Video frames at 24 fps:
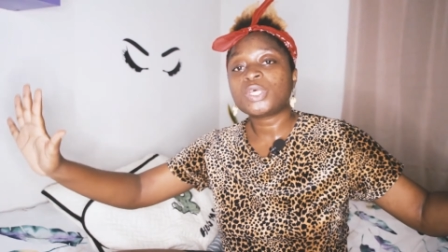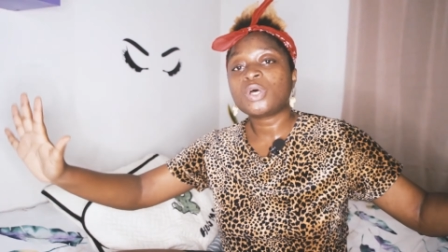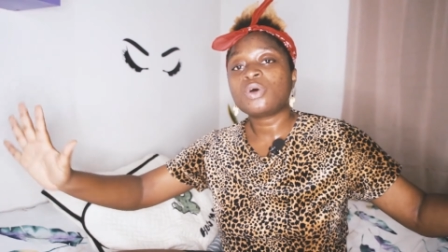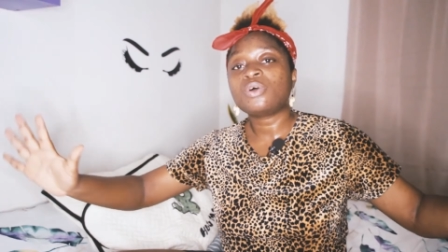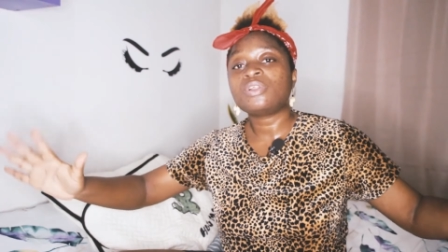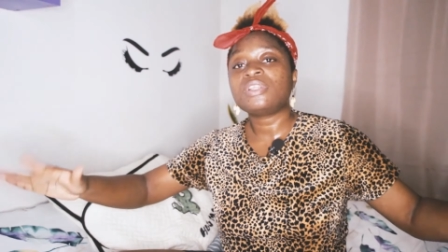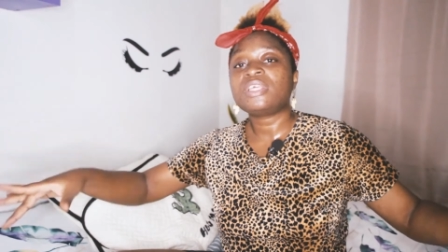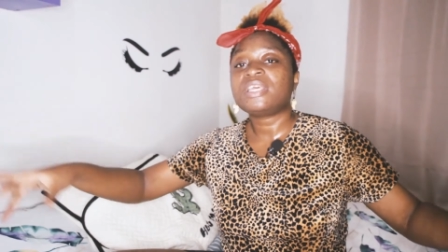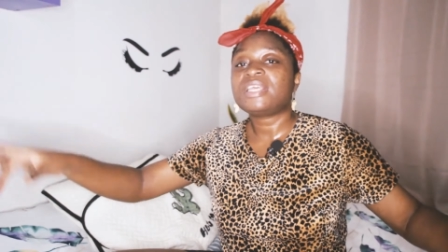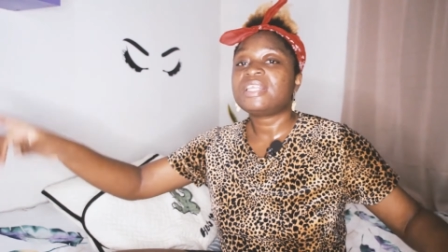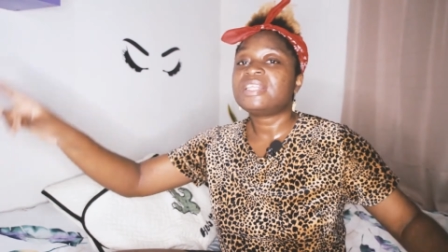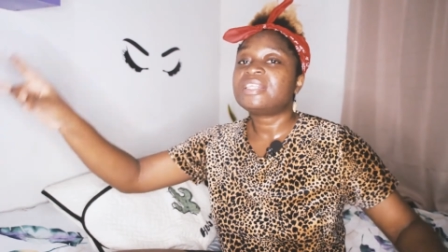
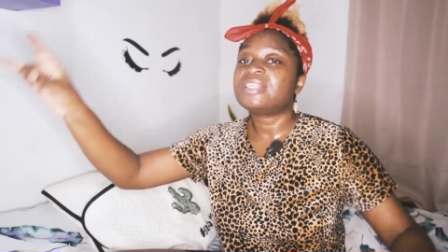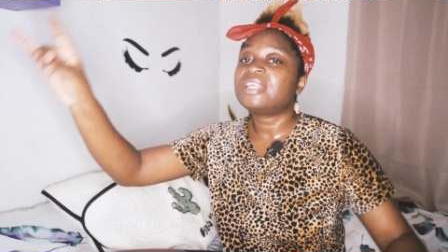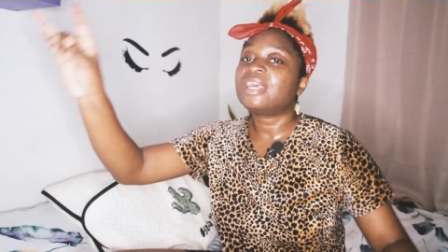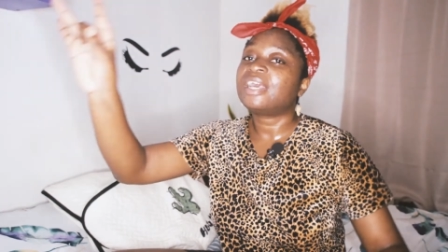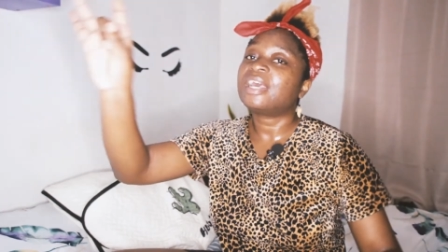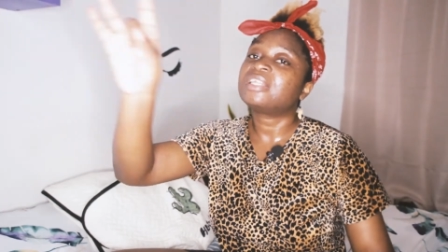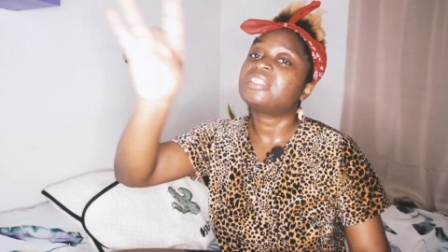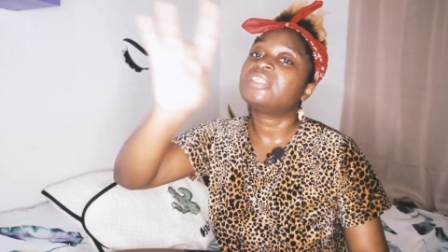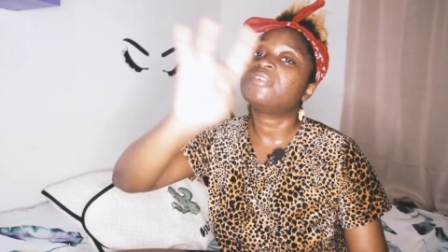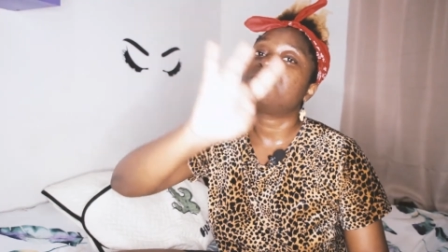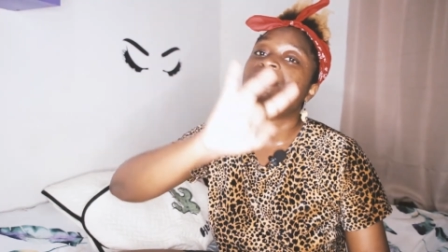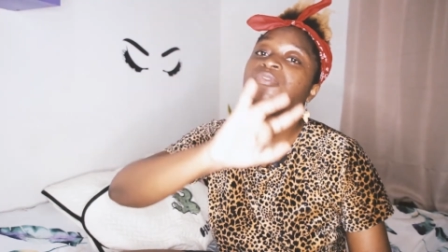on the
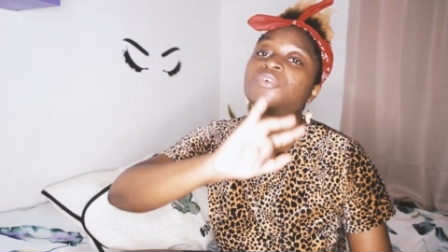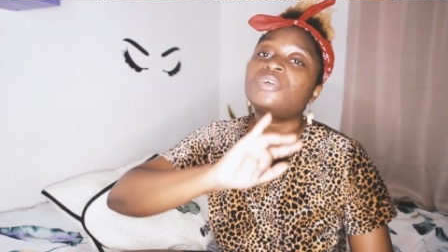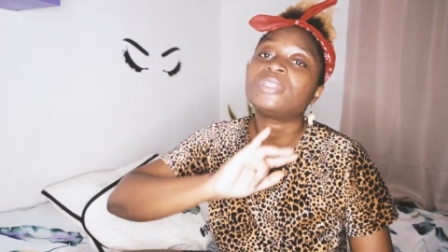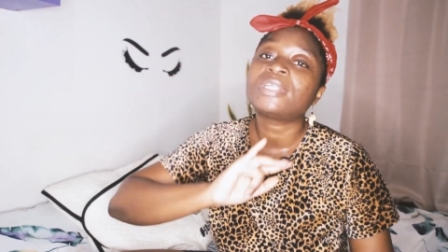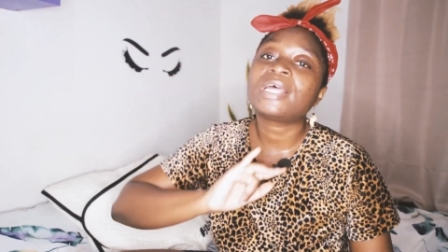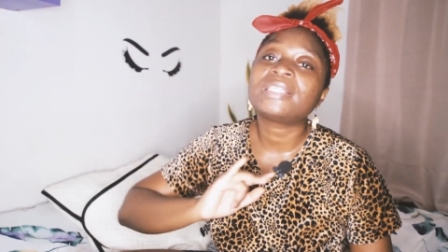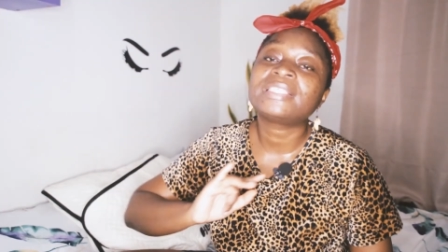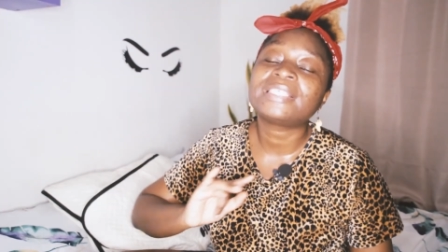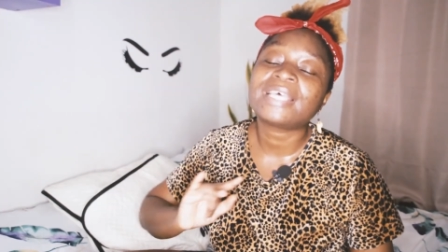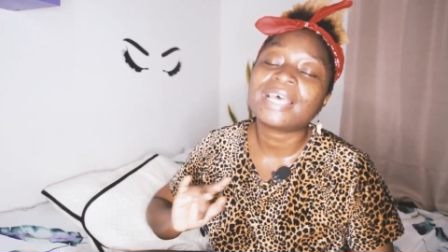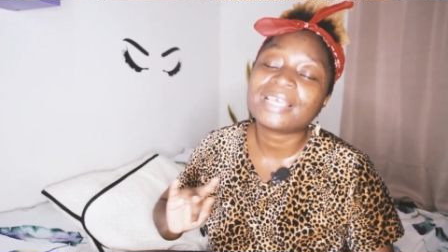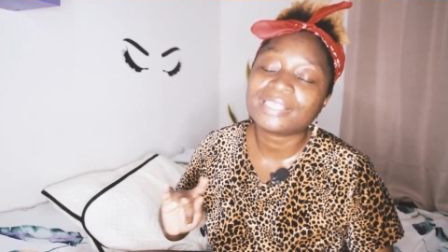negative
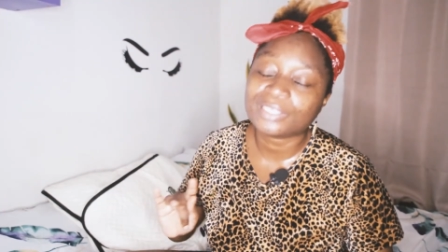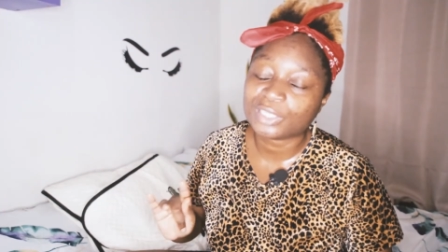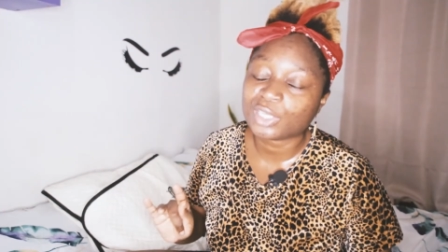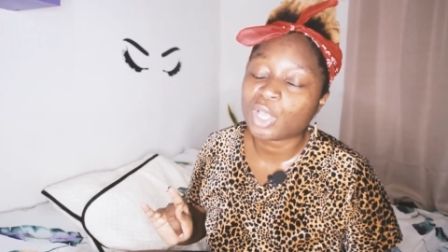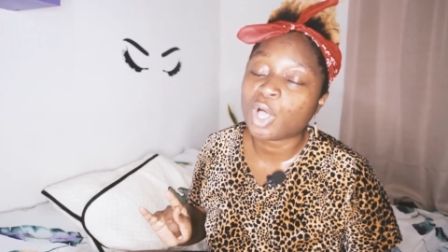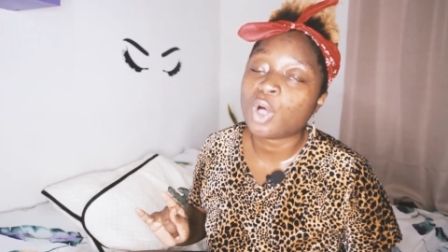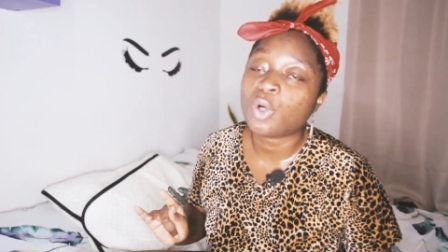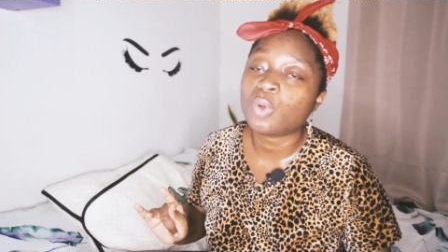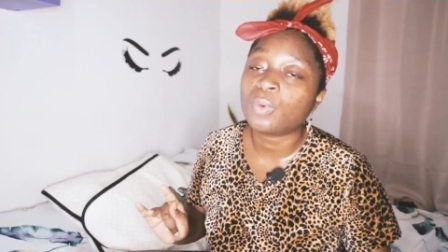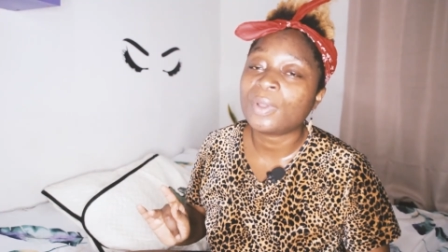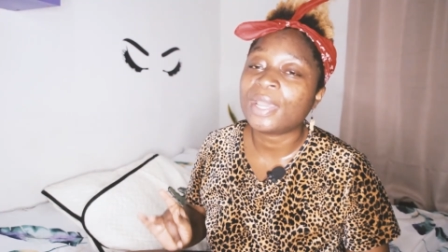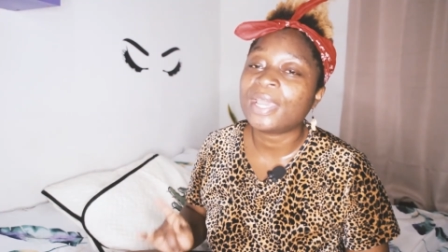Rona test
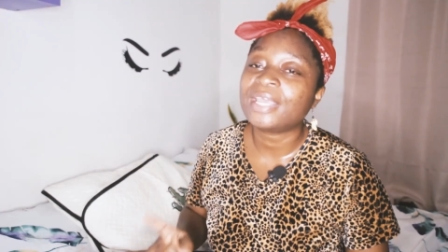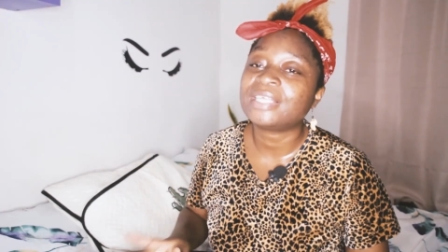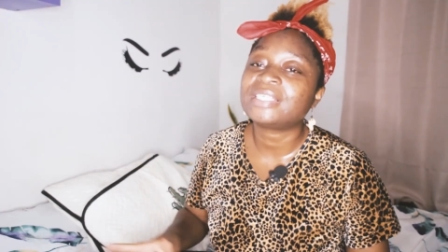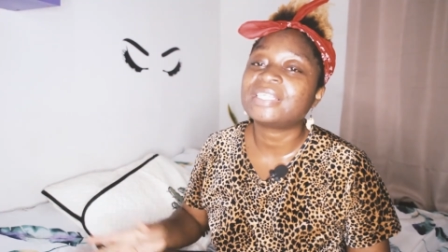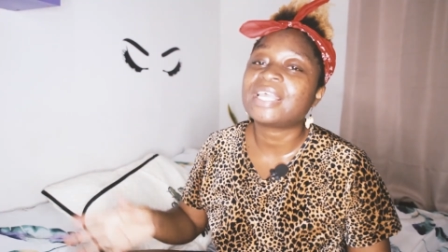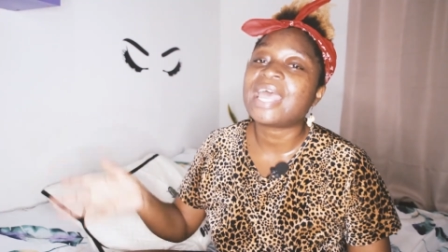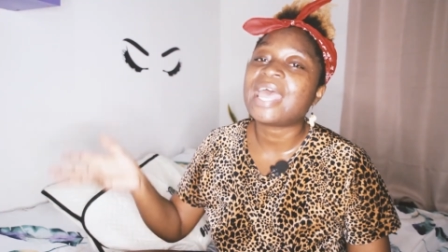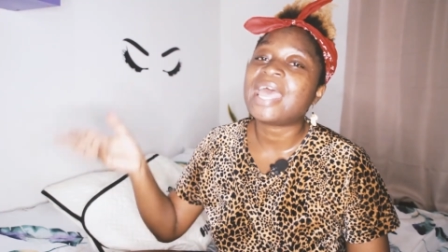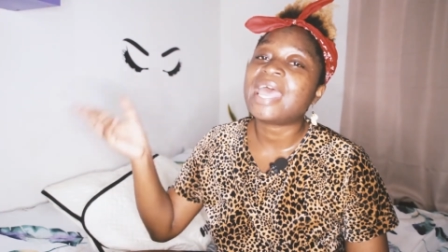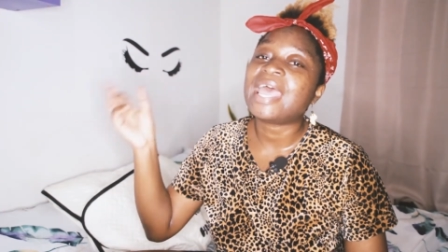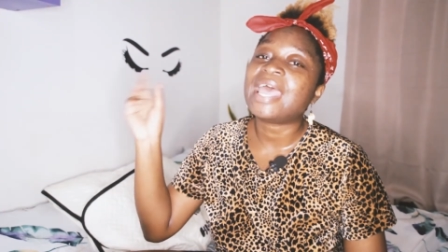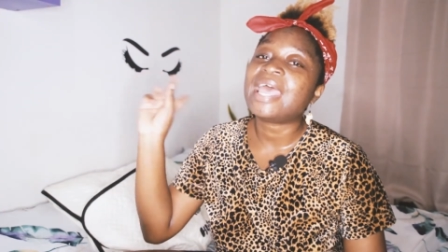always,
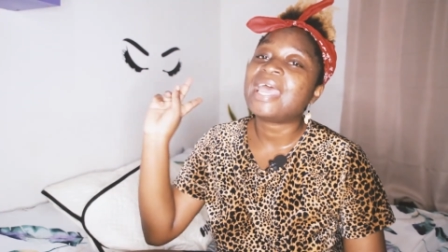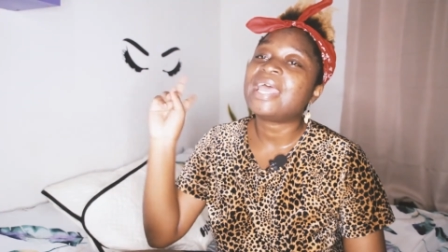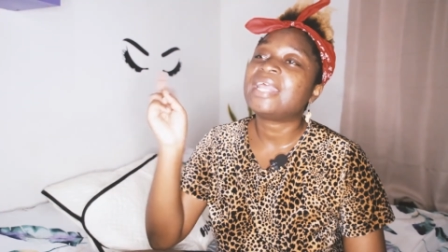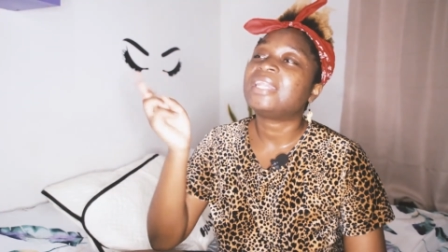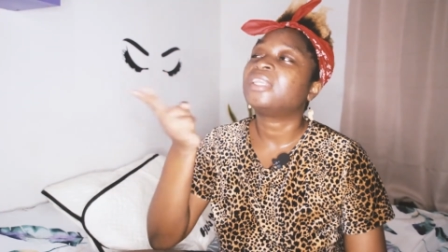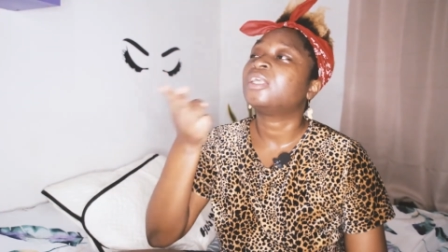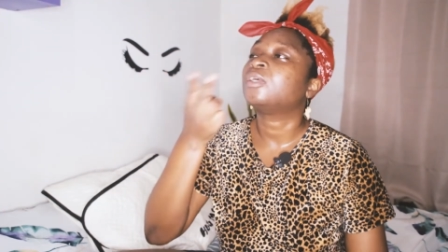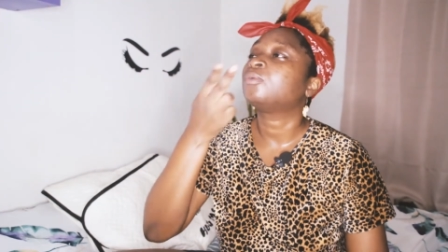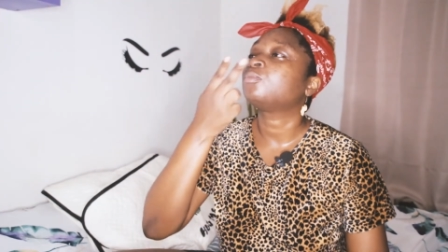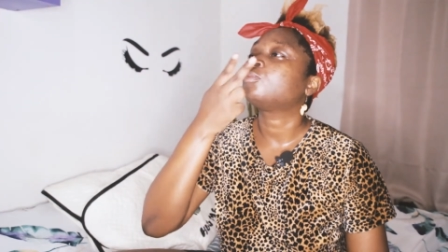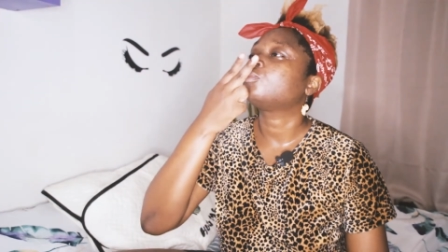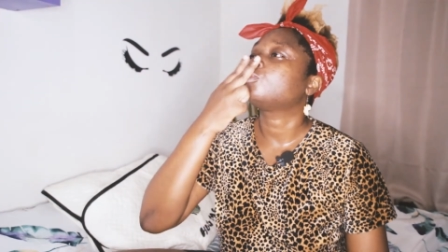
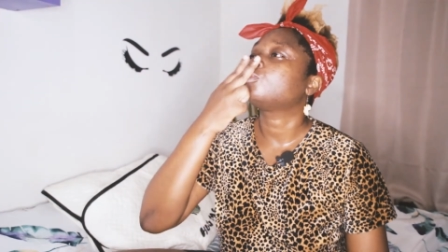and